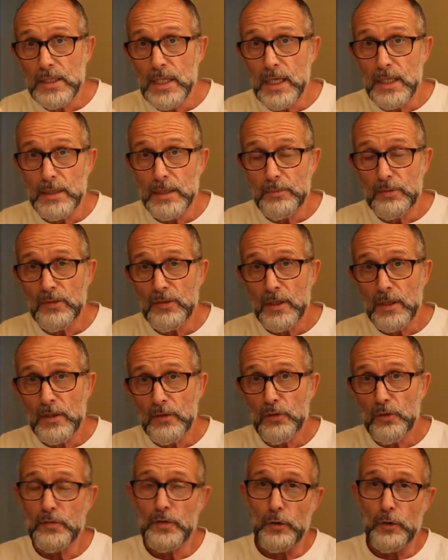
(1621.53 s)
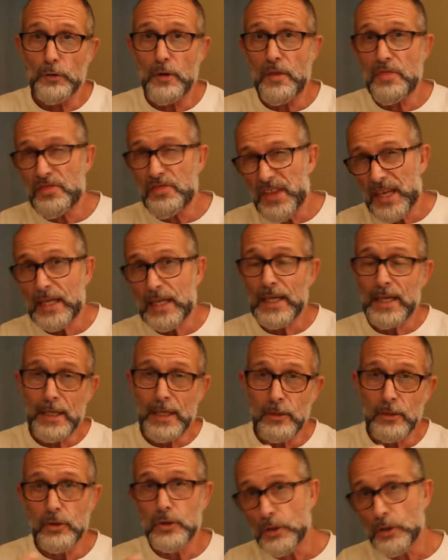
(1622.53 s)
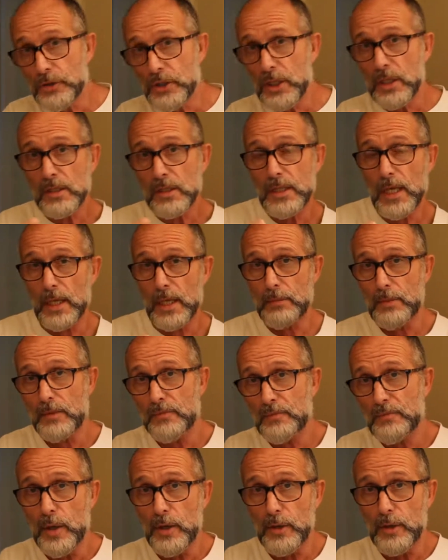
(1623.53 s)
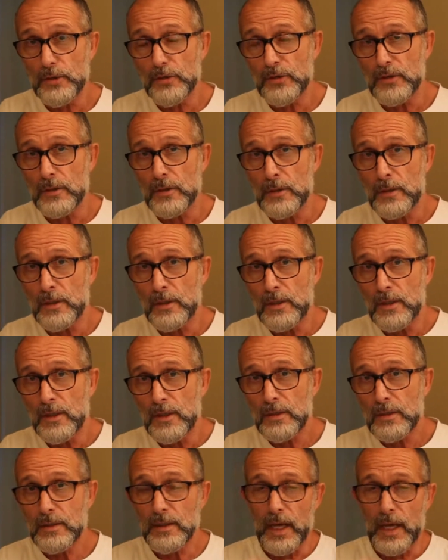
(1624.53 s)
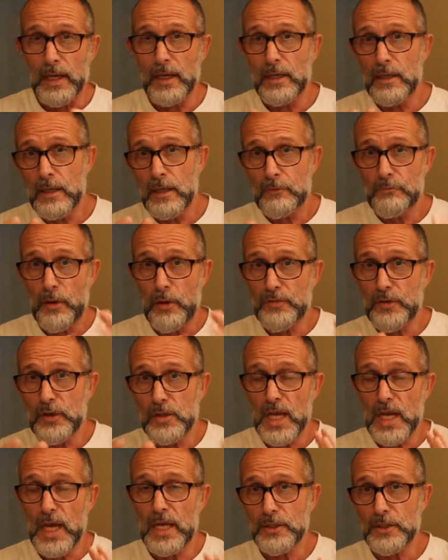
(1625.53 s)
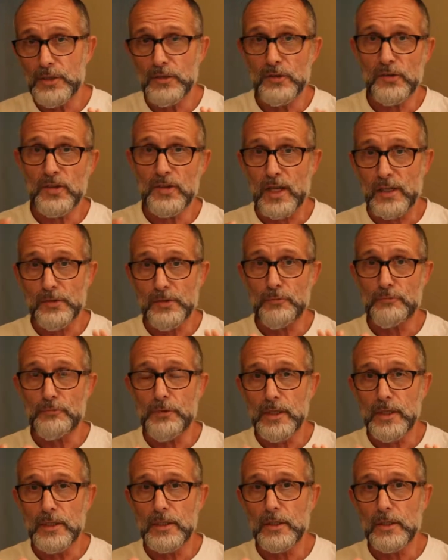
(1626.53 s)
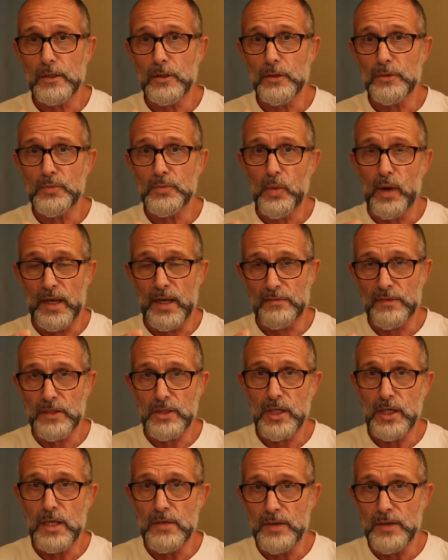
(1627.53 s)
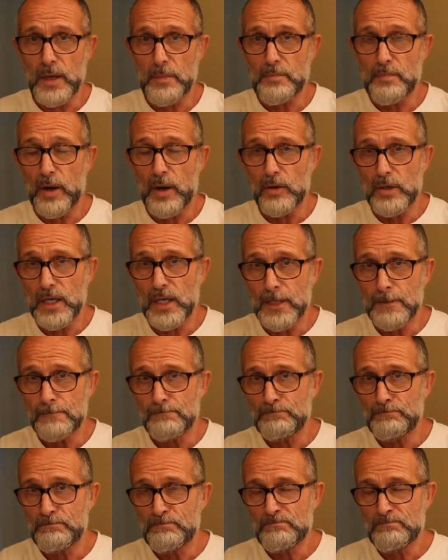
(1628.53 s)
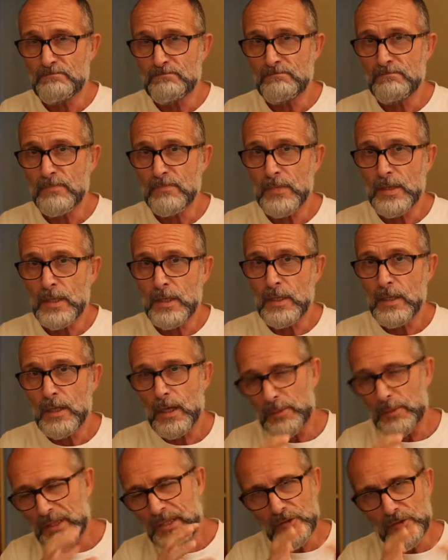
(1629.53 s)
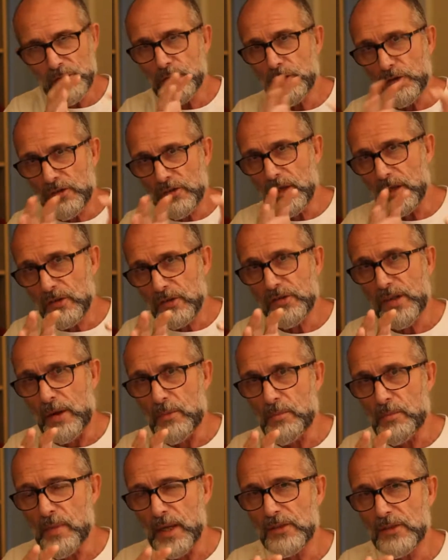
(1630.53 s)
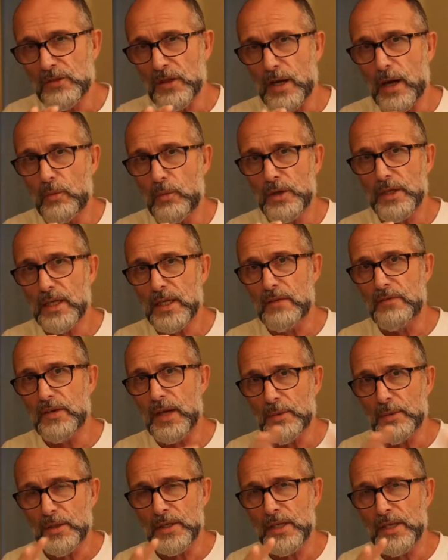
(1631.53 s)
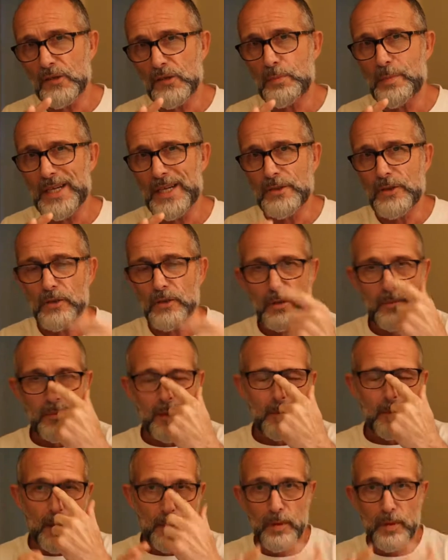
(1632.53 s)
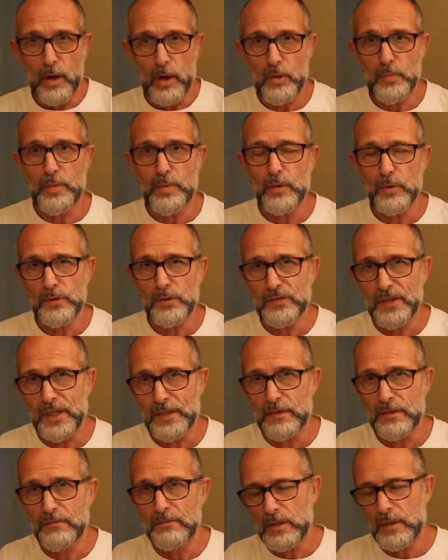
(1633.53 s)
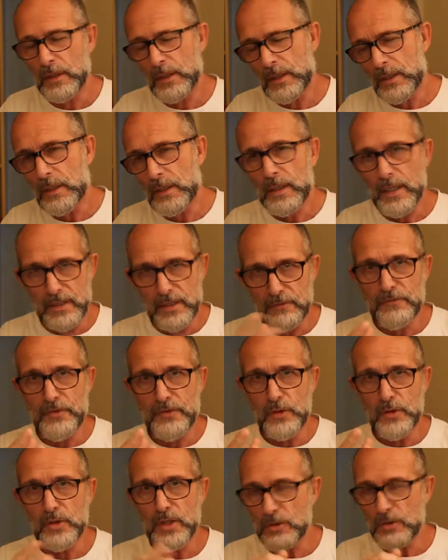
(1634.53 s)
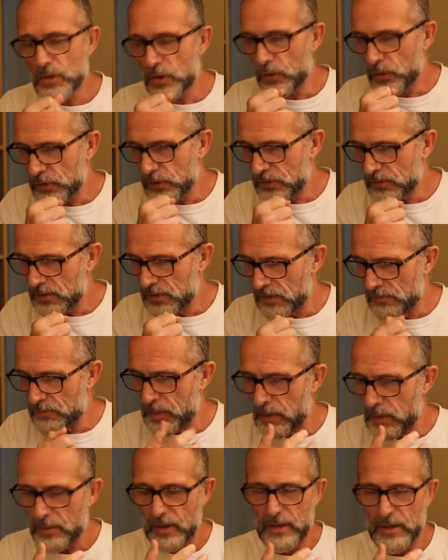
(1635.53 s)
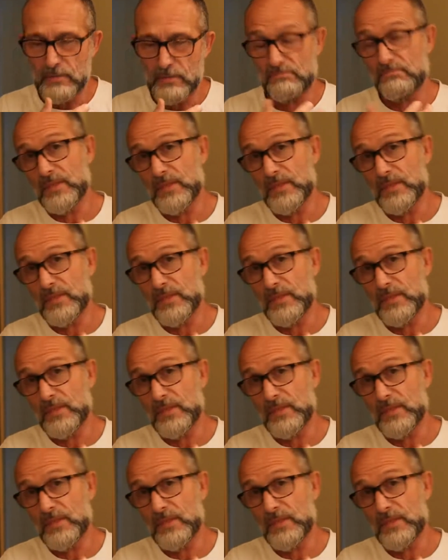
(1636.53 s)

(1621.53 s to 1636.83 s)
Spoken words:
types. So if you're a thinking and judging type of person, then refutation style is a really good way of achieving epoche. I mean, these are just little sound bites that I want to give you. I'm going to expand on them in my blog post and in future talks if people are